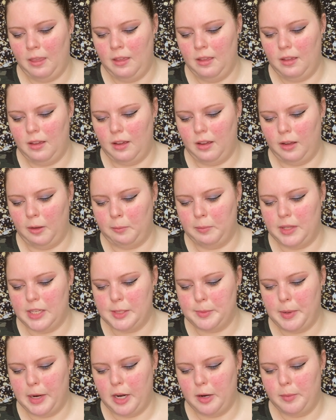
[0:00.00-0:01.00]

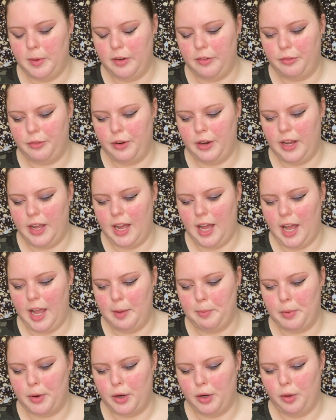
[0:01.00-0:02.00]
This paraben-free
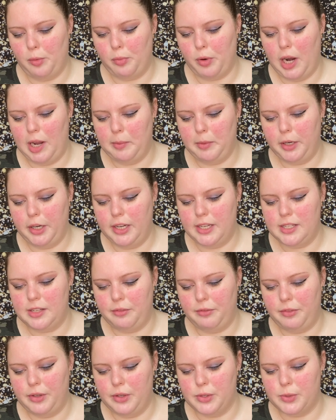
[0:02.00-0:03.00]
high pearl primer is
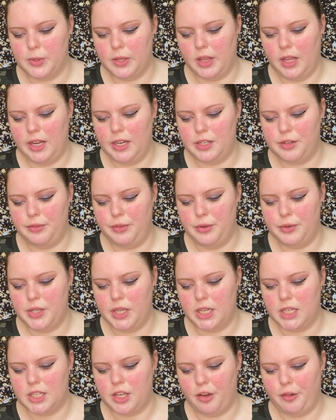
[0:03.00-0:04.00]
infused with light
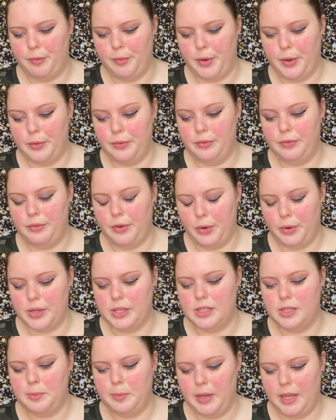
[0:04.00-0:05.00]
diffusing soft
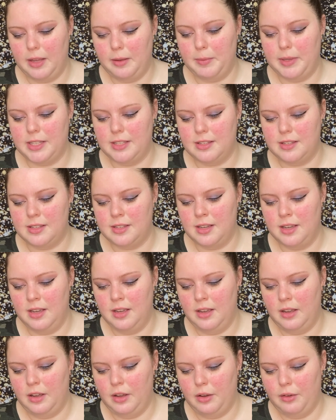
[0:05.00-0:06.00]
focused pigments
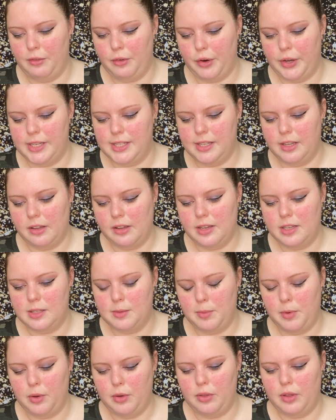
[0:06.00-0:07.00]
for a silky
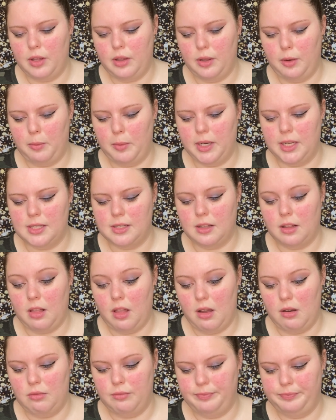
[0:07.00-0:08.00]
smooth luminous
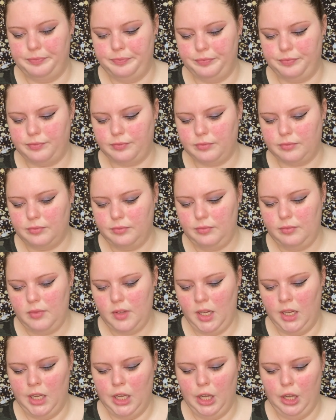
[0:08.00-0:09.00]
glow.
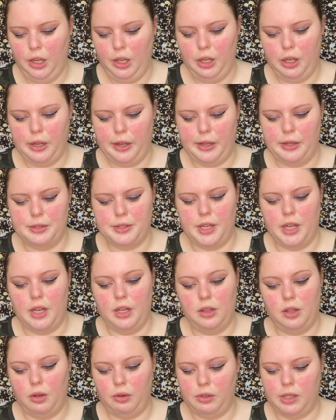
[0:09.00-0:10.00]
You can use it
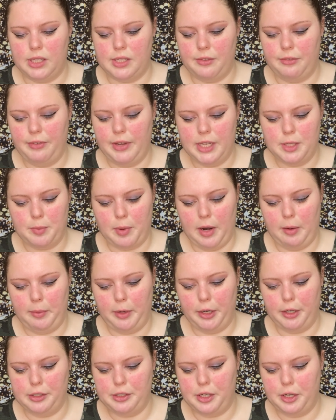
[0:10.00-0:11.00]
alone as a face
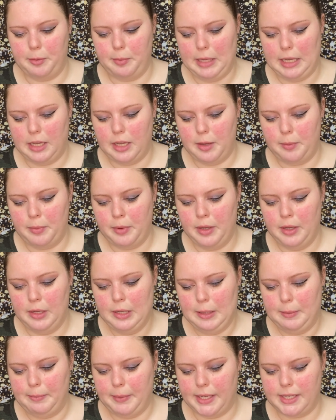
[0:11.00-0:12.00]
primer under your makeup,
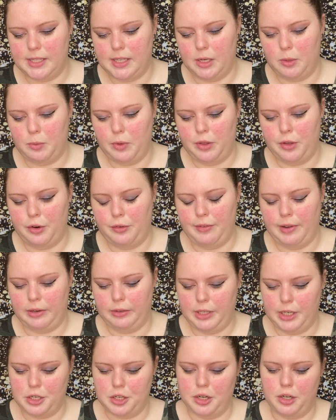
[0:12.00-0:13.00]
mix in with your
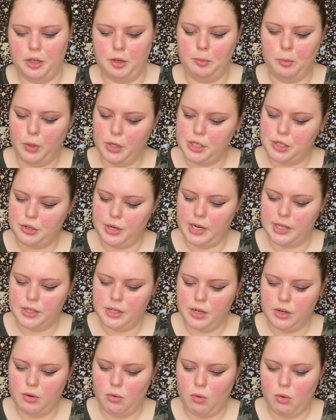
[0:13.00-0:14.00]
foundation or
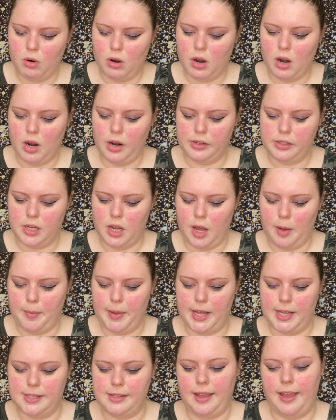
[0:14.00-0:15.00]
moisturizer, or on top
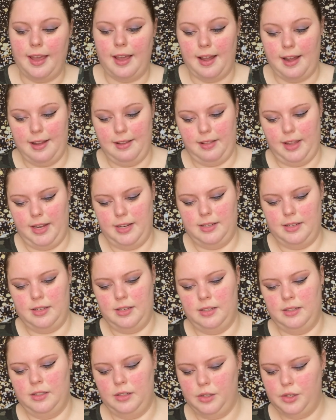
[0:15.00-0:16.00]
as a
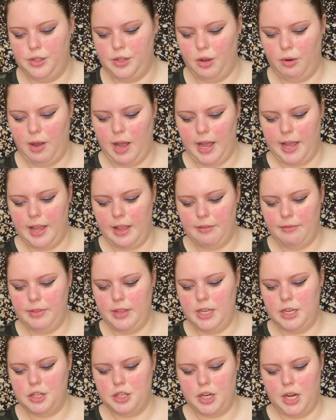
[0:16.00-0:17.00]
highlight. So I have
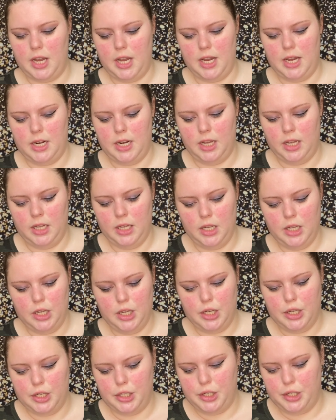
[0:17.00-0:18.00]
the shade
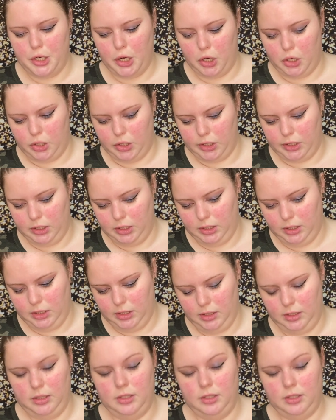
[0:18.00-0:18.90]
Dawn.